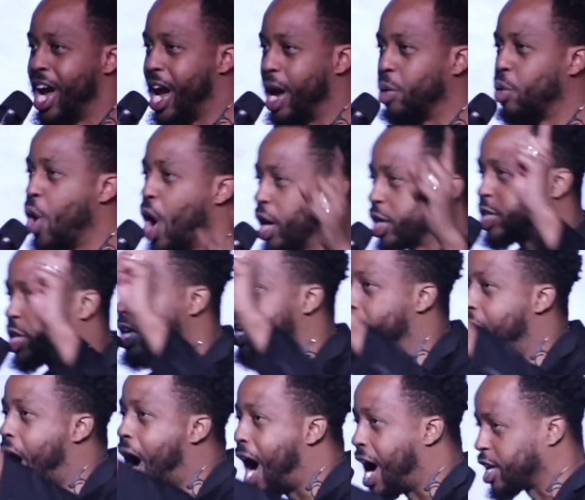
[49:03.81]
It works
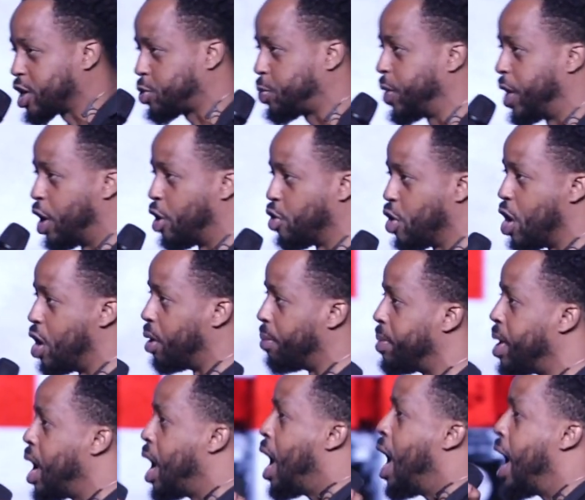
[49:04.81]
in the hospital room.
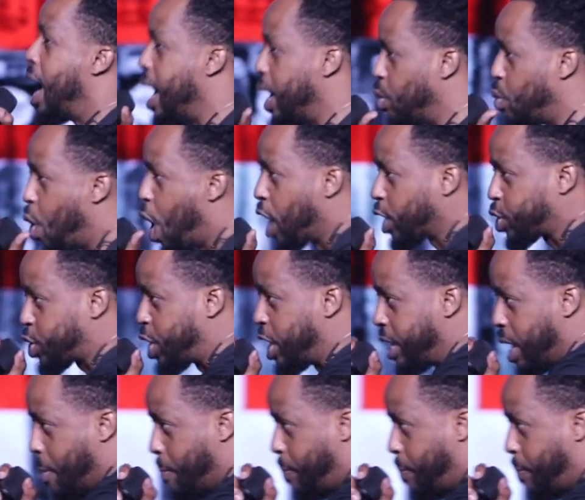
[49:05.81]
It works in